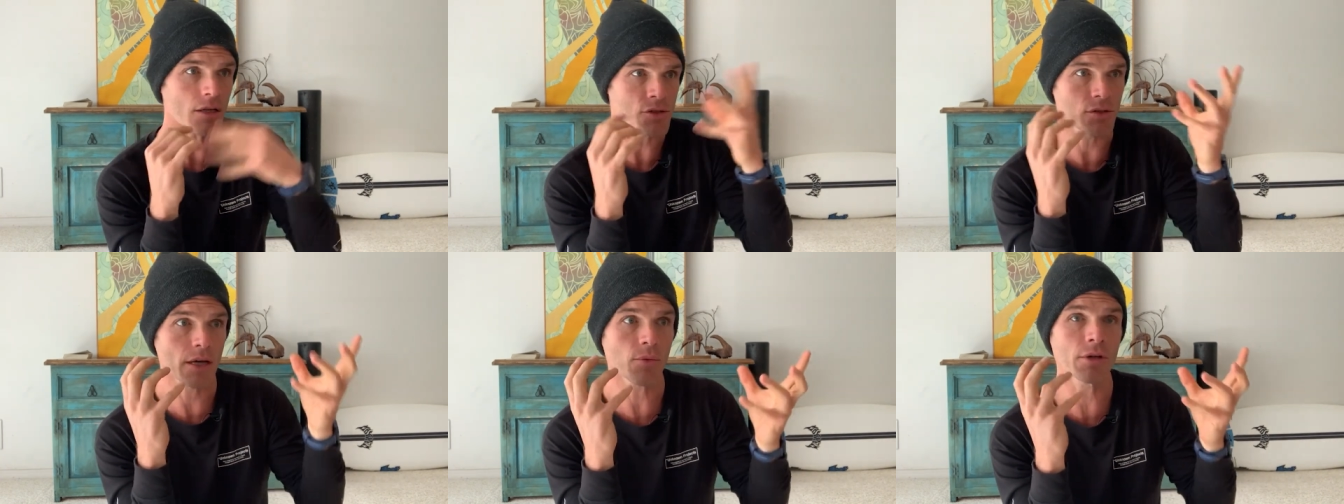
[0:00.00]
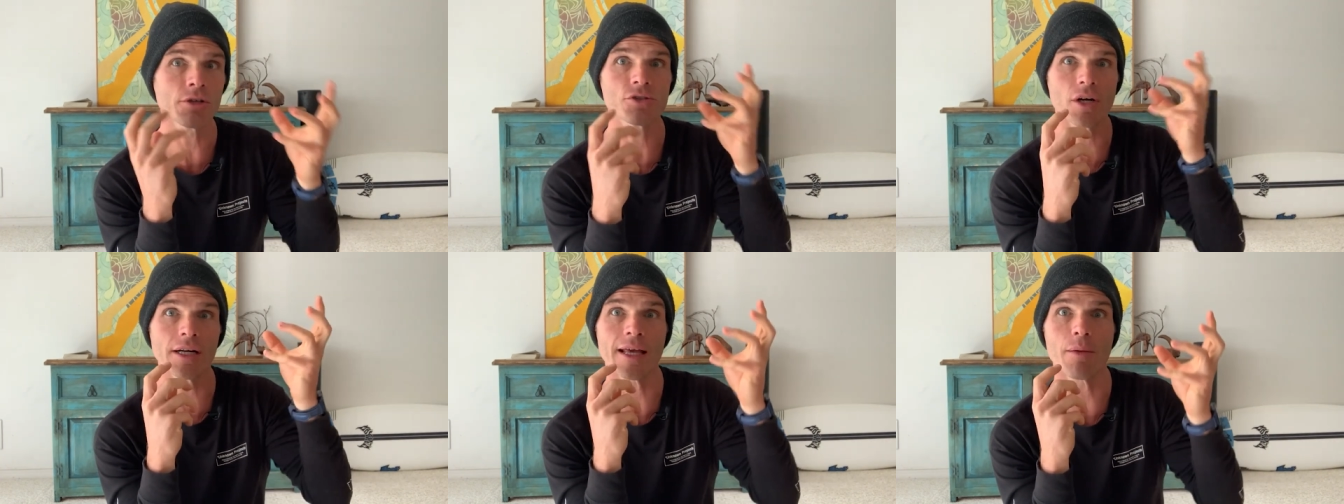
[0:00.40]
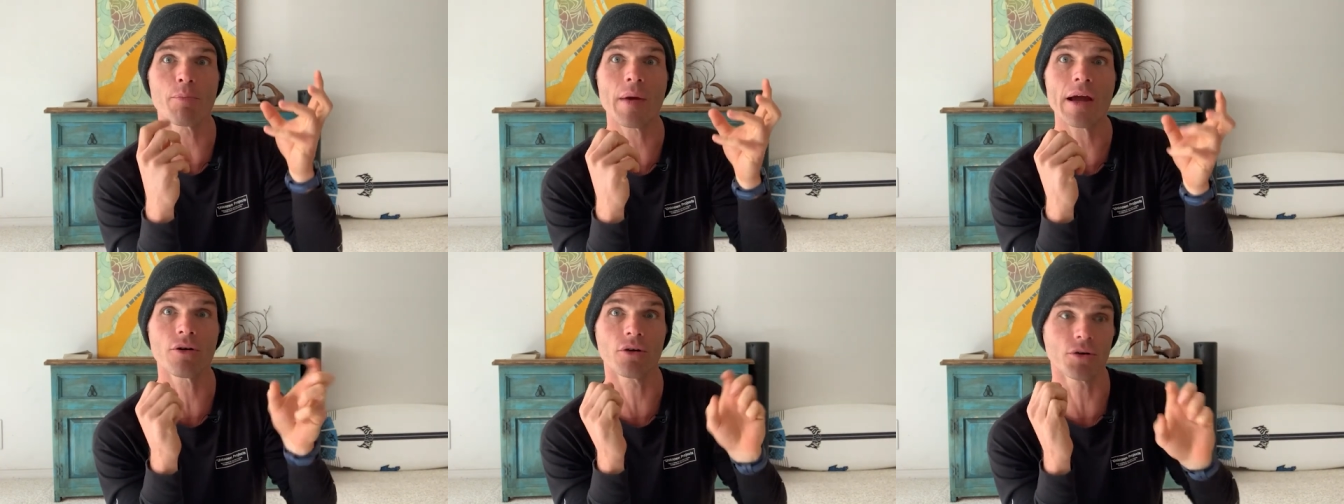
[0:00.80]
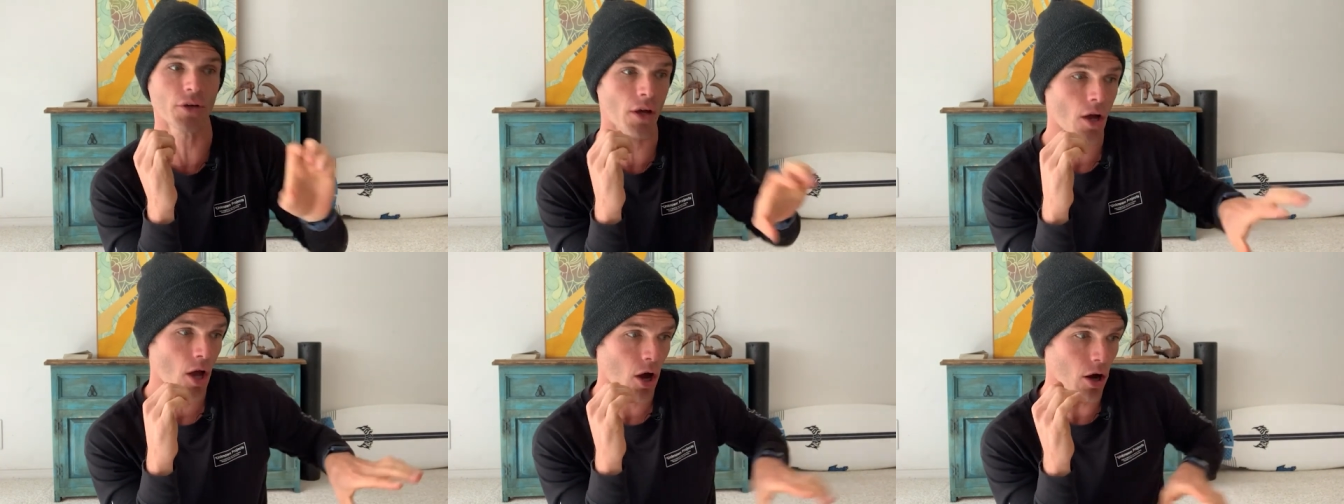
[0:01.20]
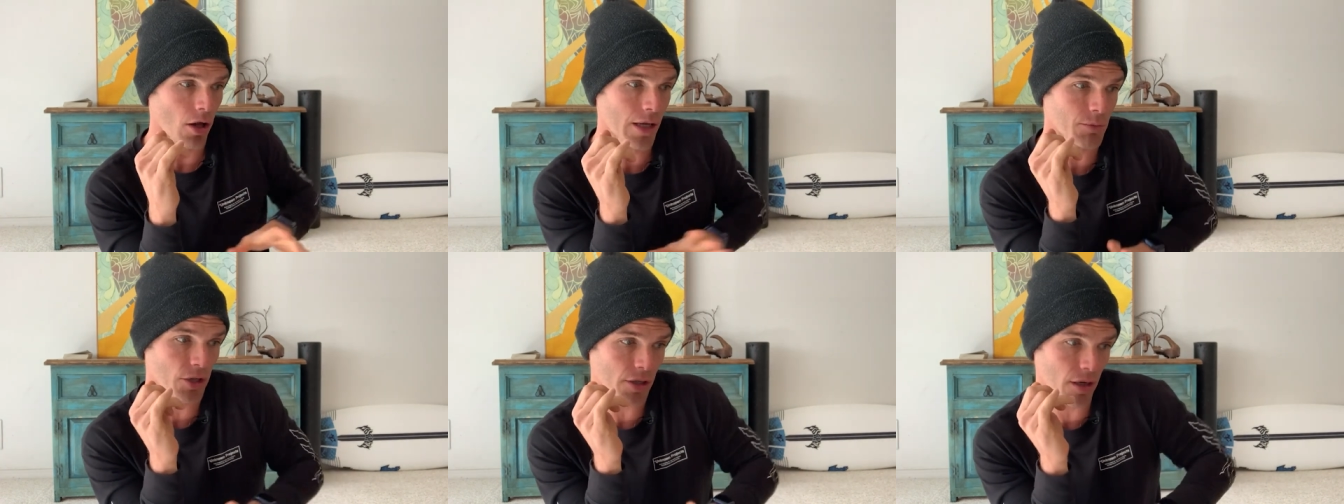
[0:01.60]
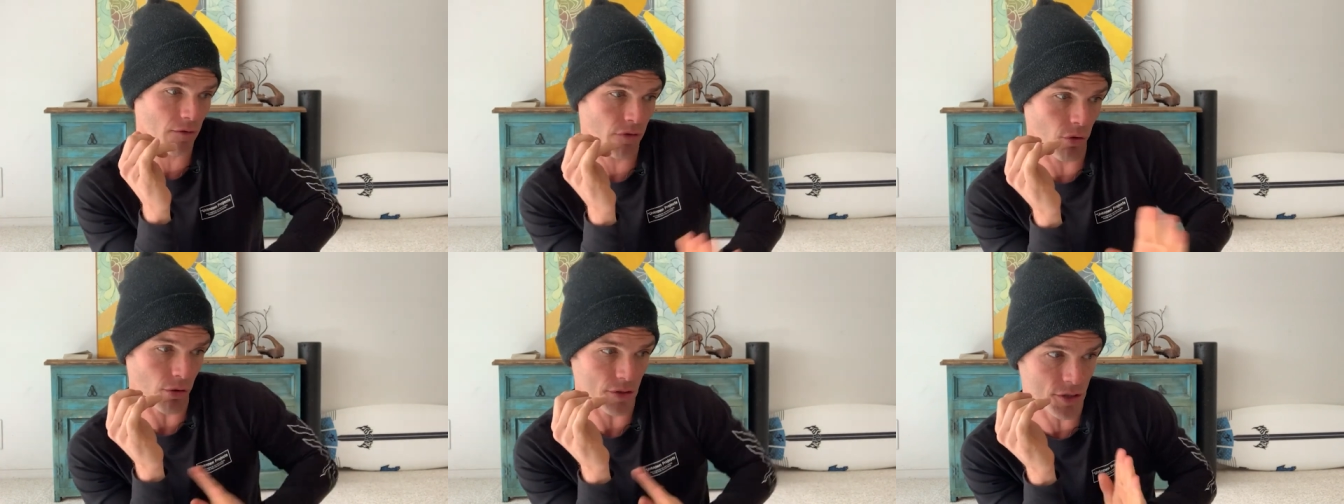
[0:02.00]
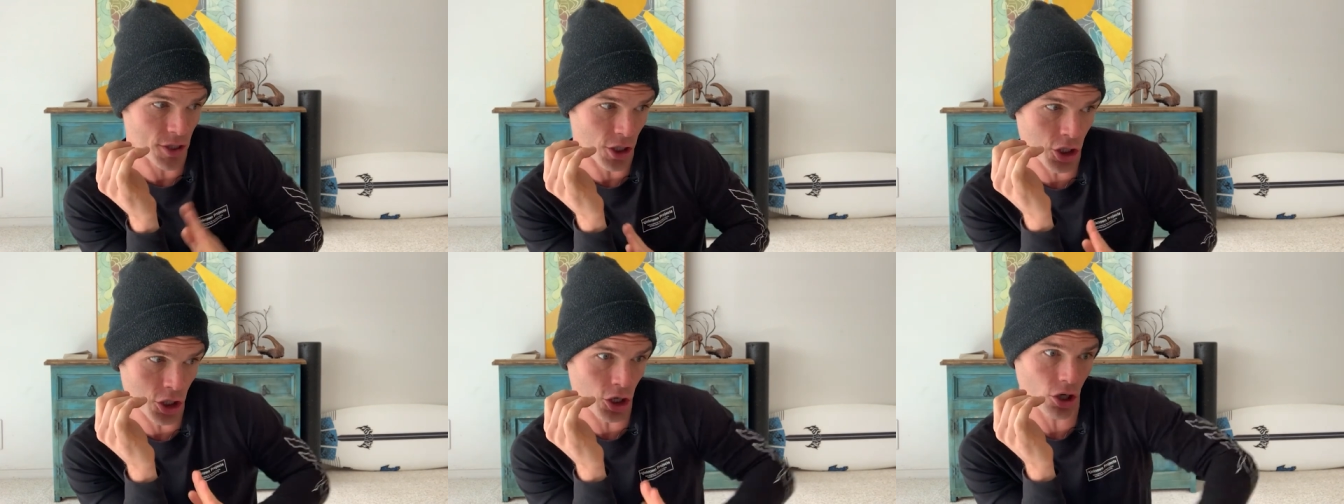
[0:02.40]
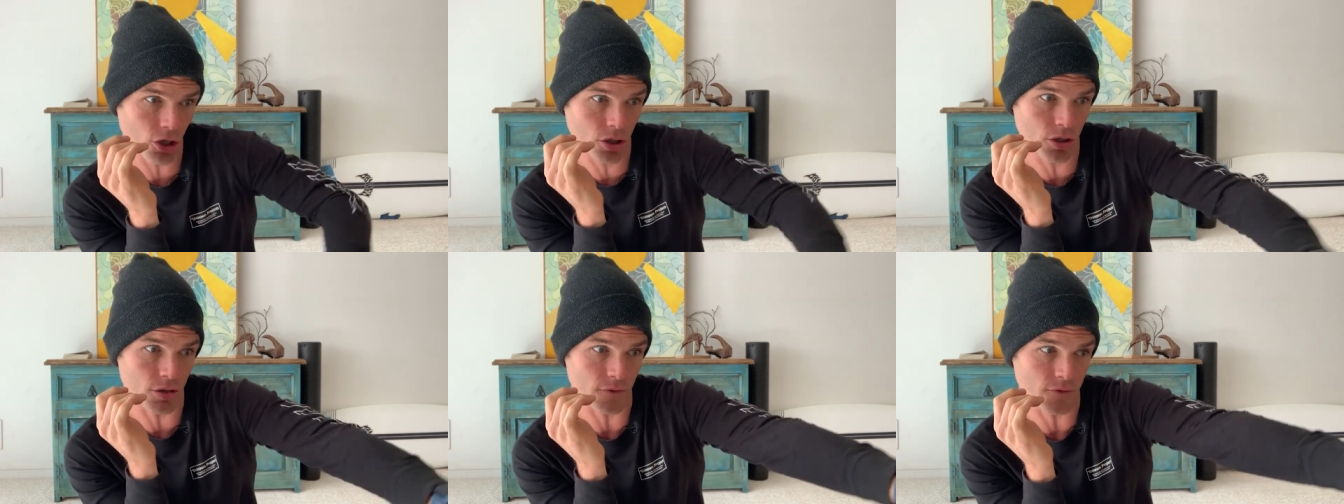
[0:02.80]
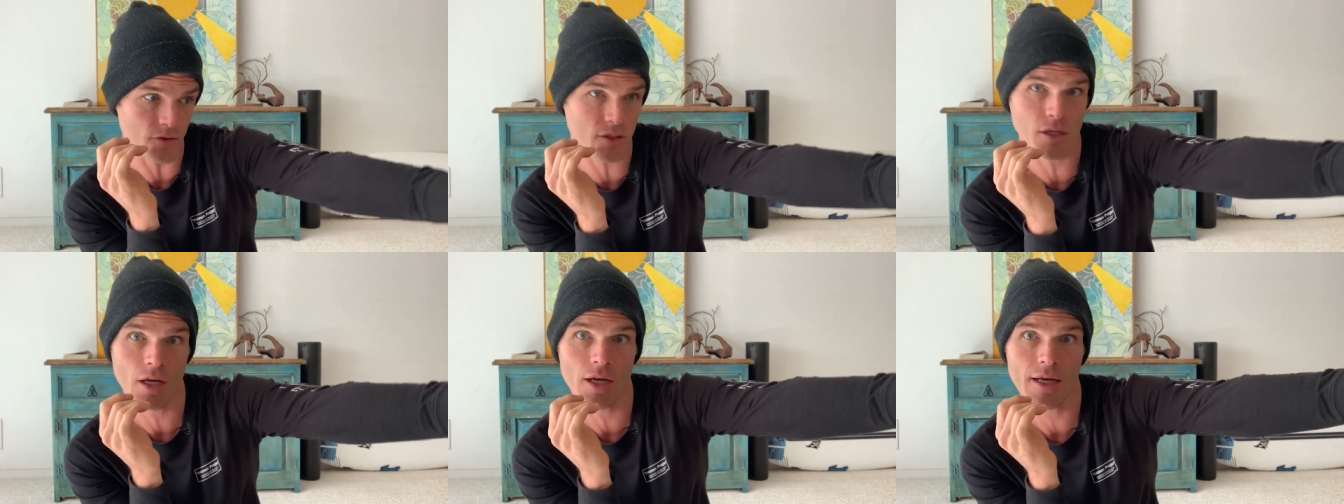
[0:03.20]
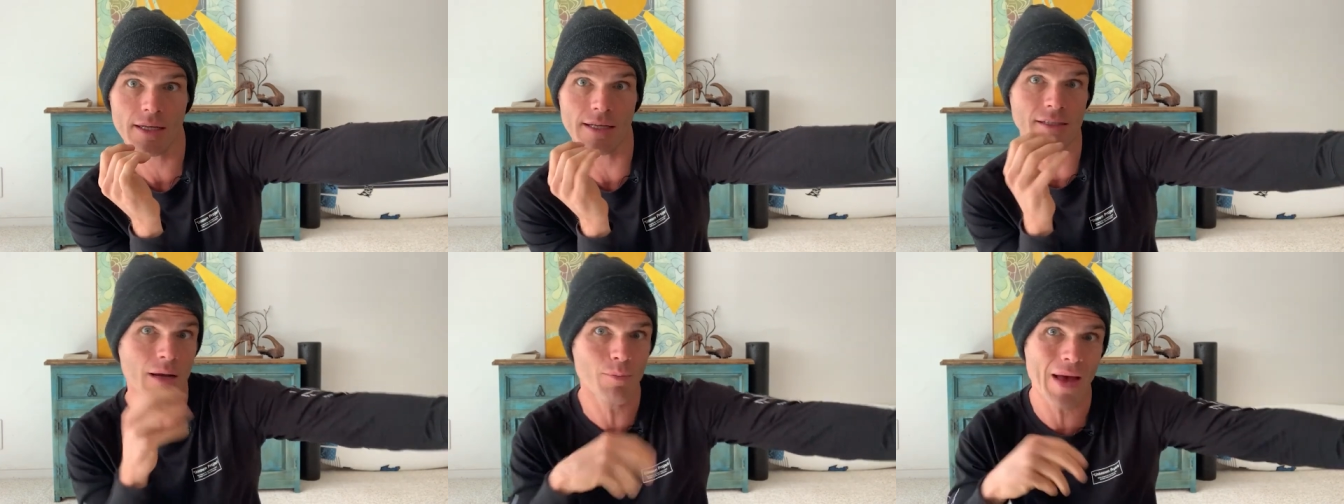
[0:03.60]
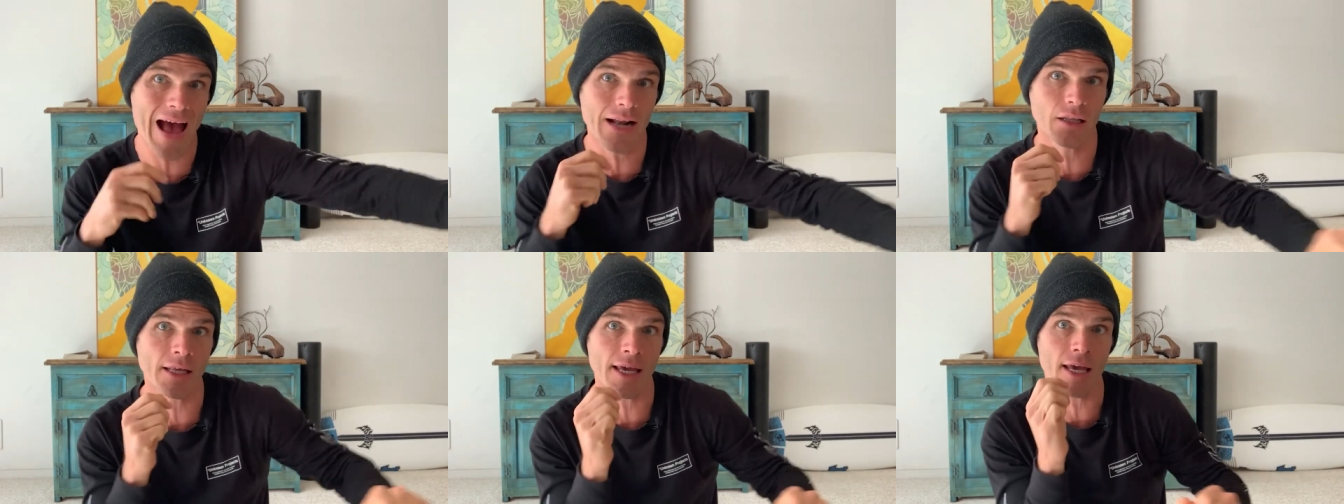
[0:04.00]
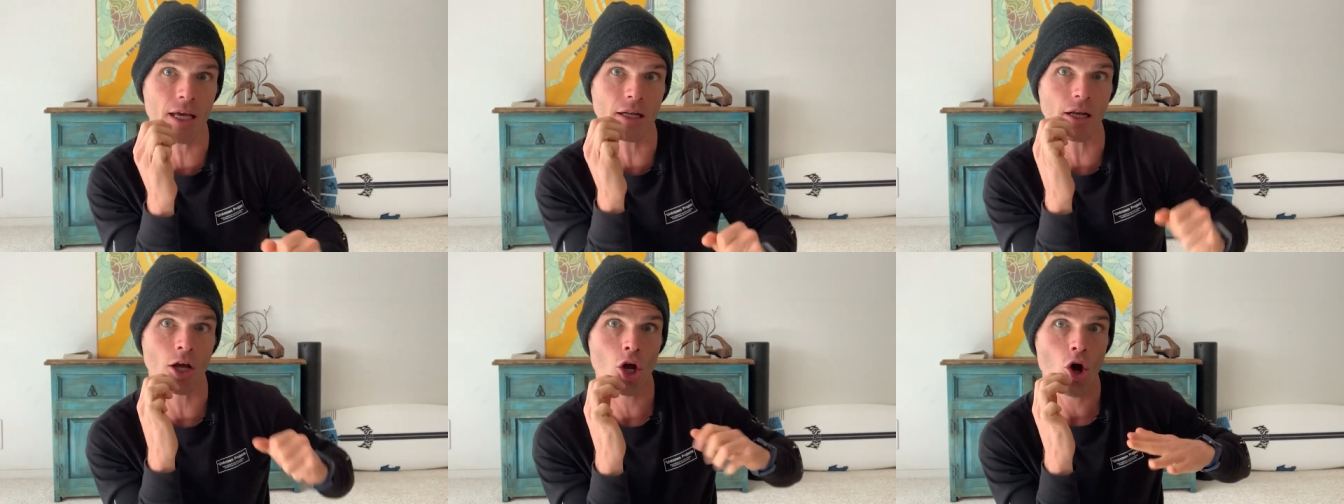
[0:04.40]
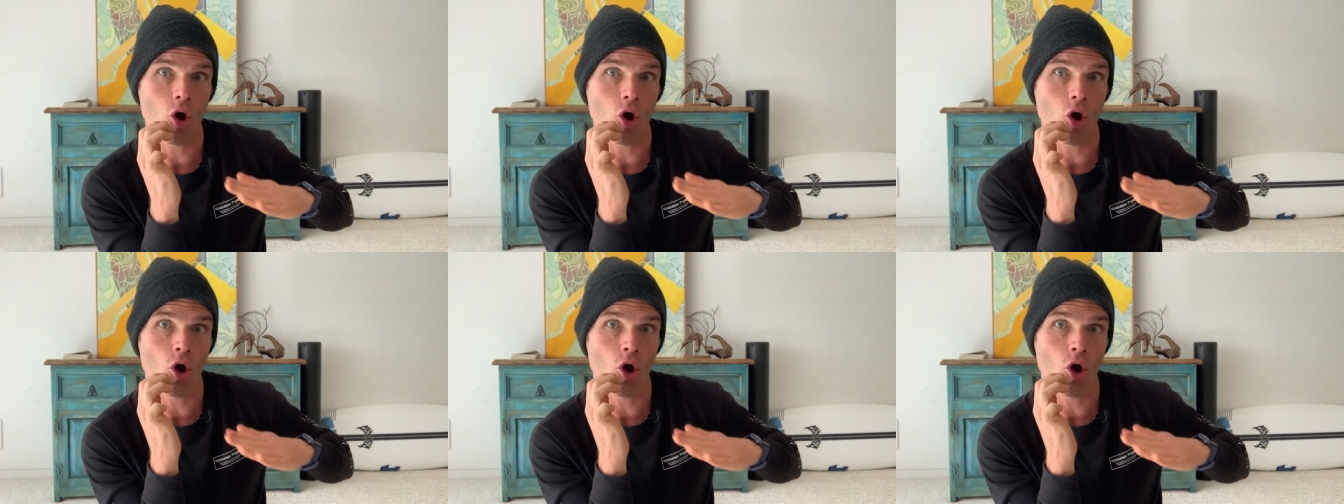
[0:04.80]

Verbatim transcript: So like when you're trying to get barreled, all I'm looking for is the curves as I'm paddling in.